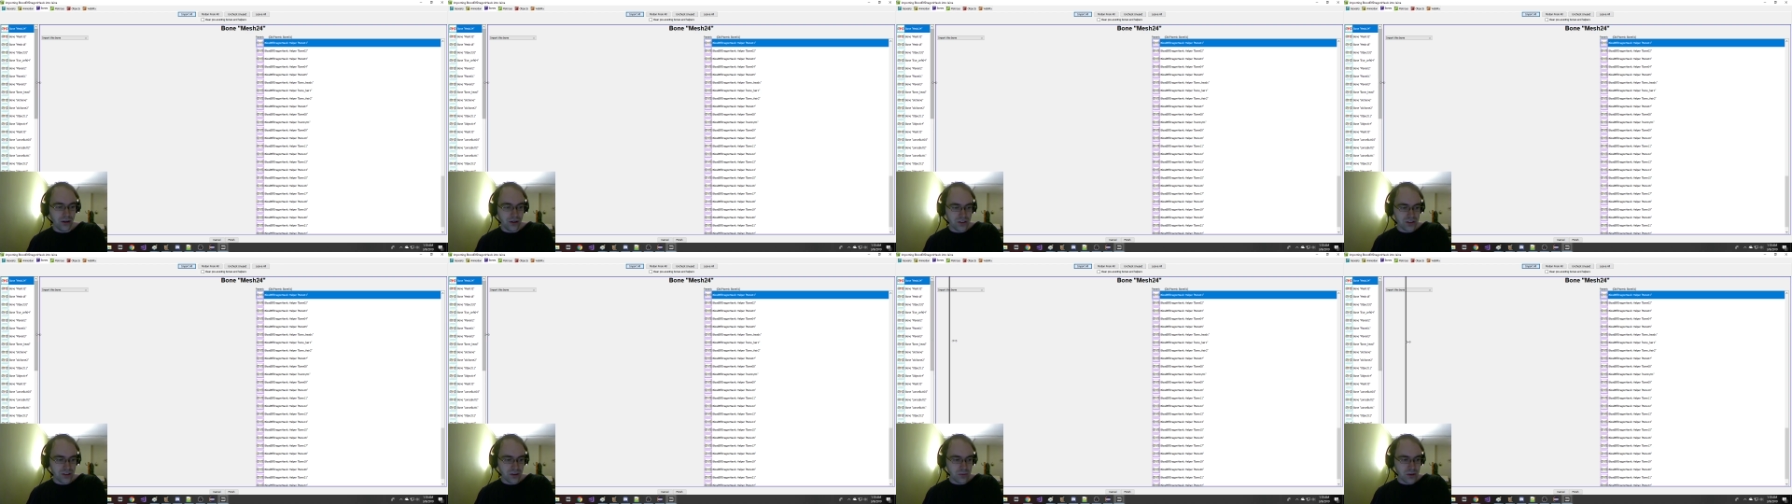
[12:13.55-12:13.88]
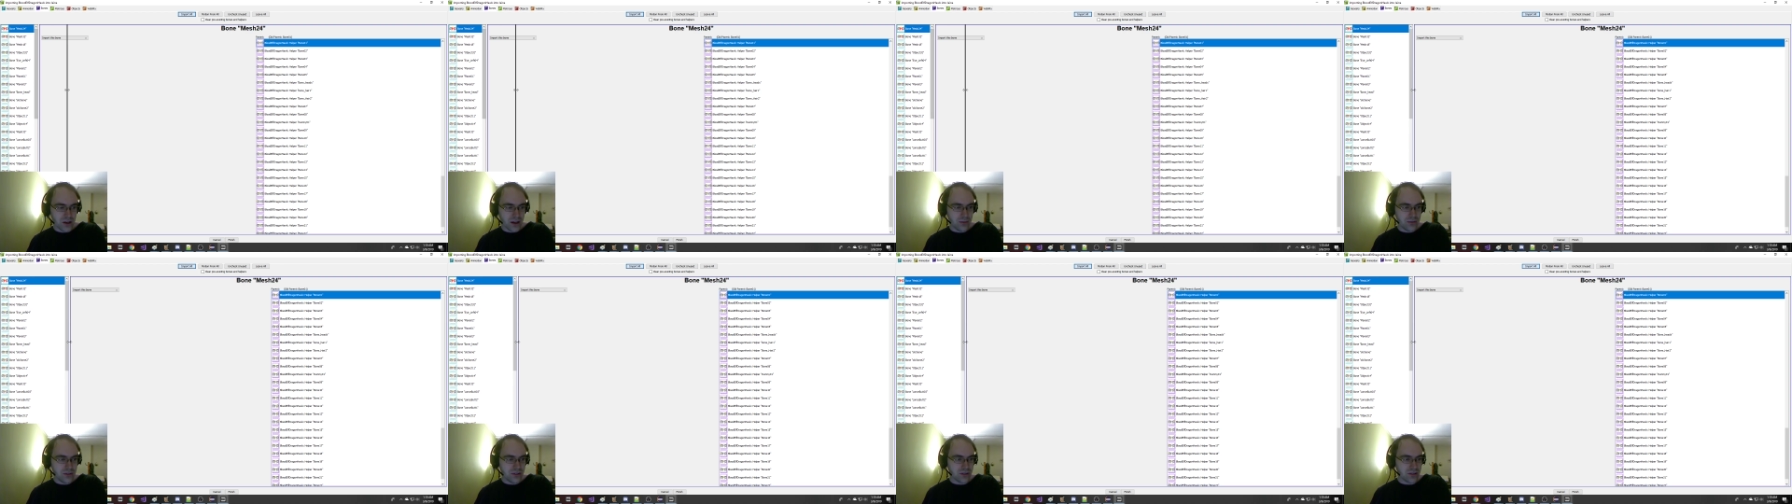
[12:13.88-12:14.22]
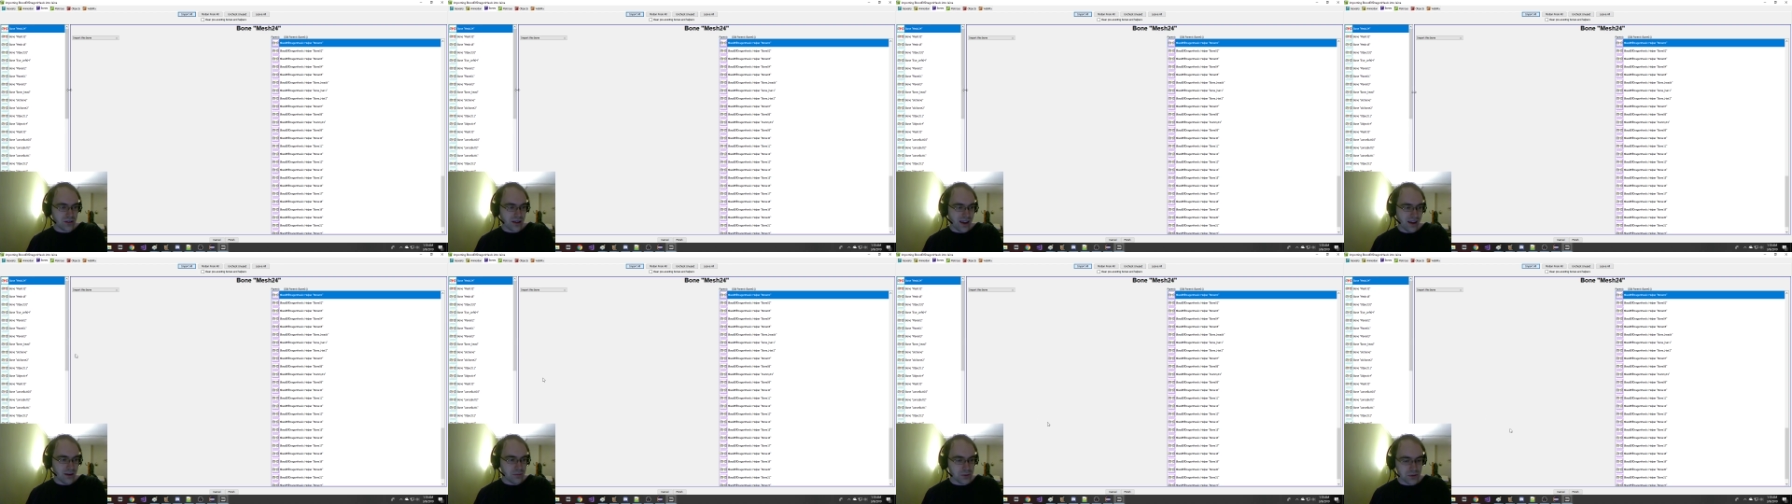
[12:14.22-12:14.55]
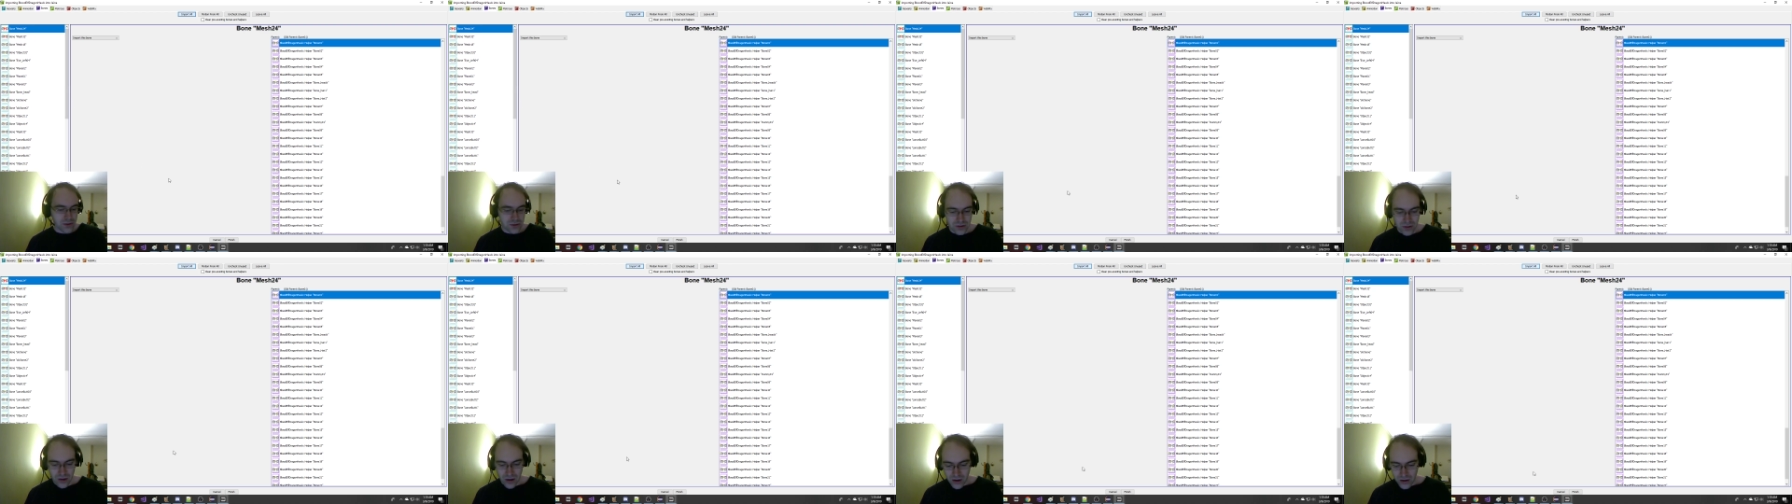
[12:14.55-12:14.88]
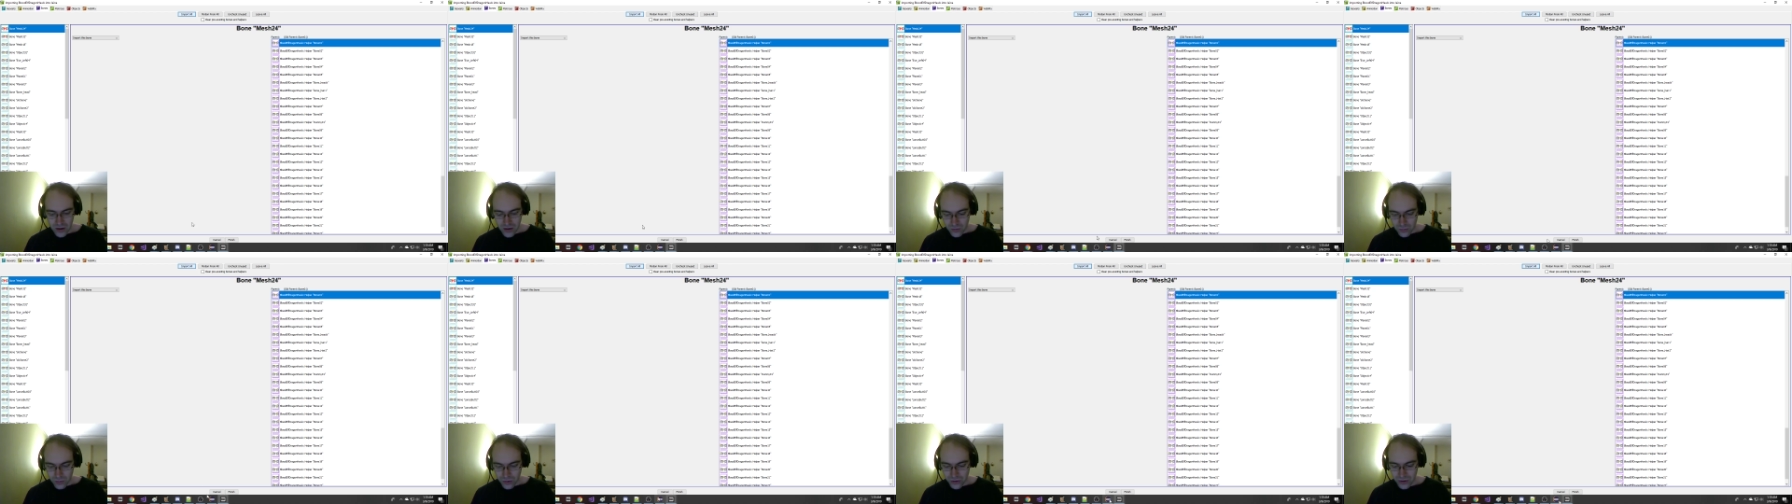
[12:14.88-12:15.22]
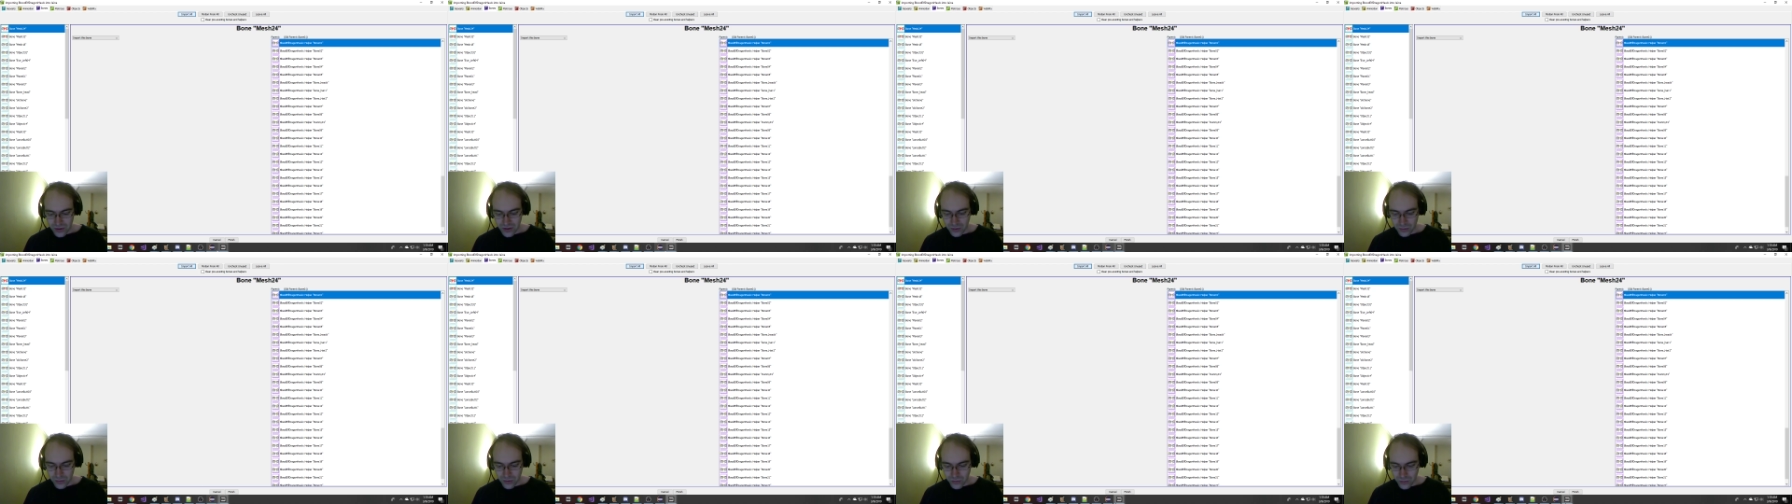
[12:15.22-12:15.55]
Sometimes this happens where you
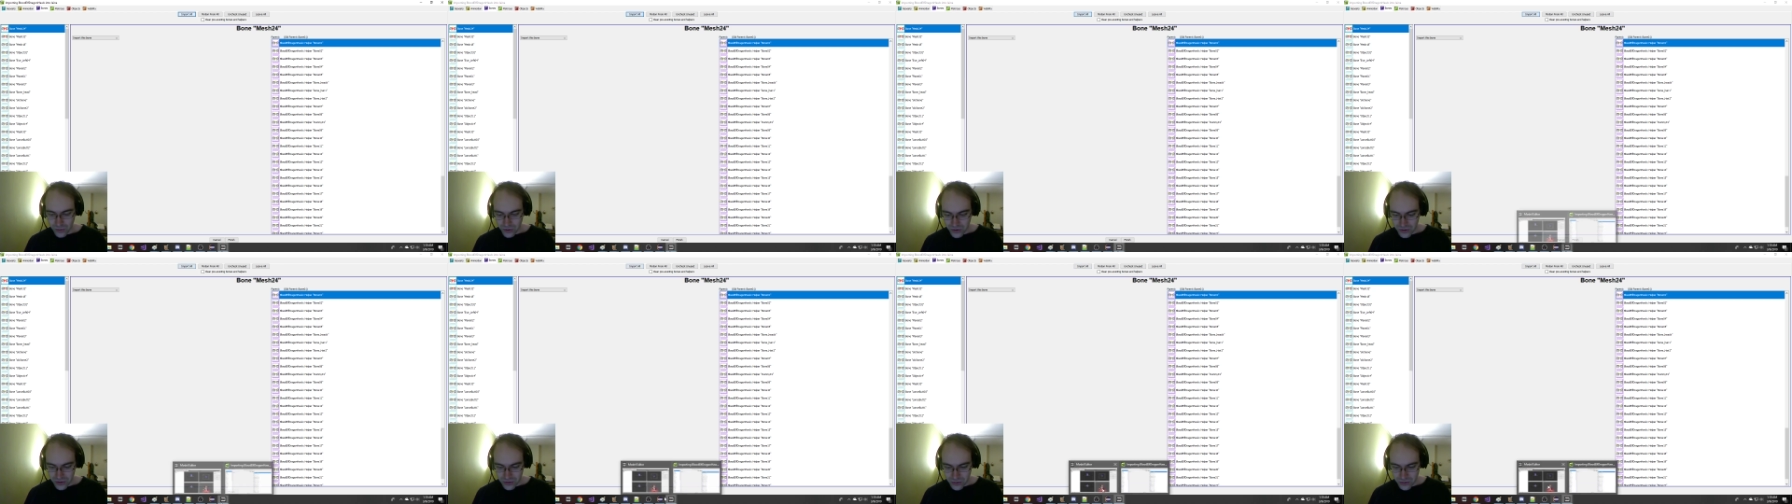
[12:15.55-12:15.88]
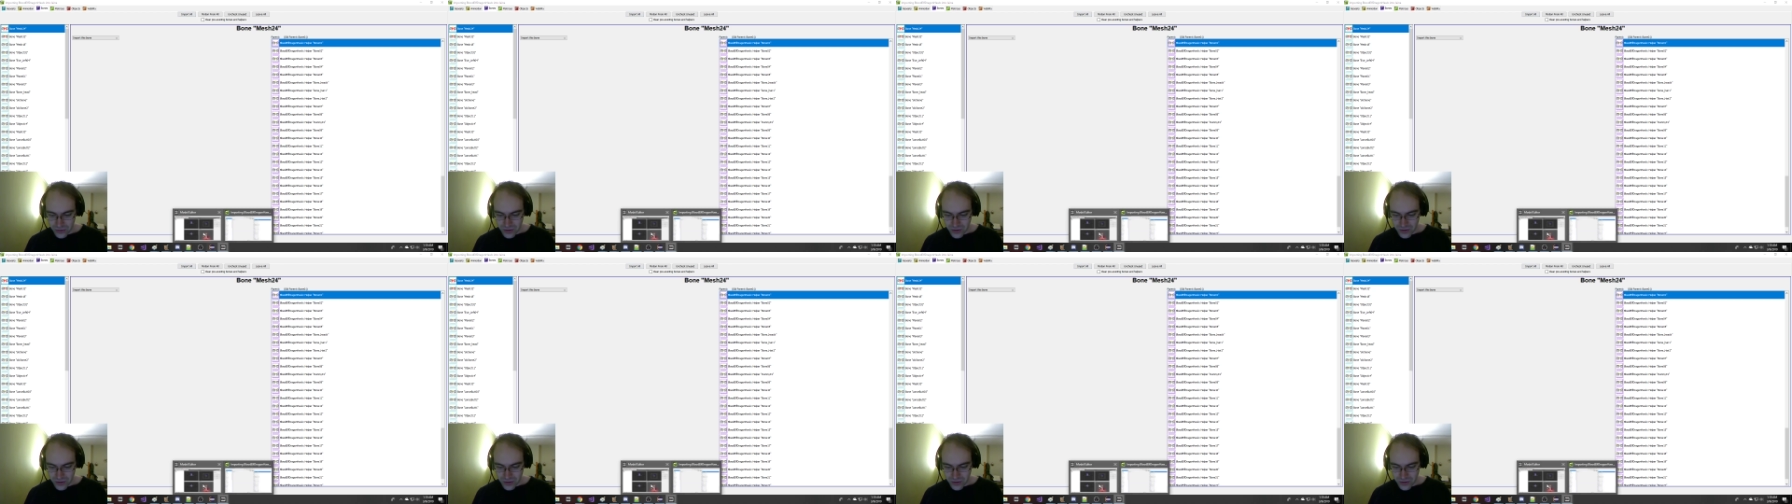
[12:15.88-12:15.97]
get one where you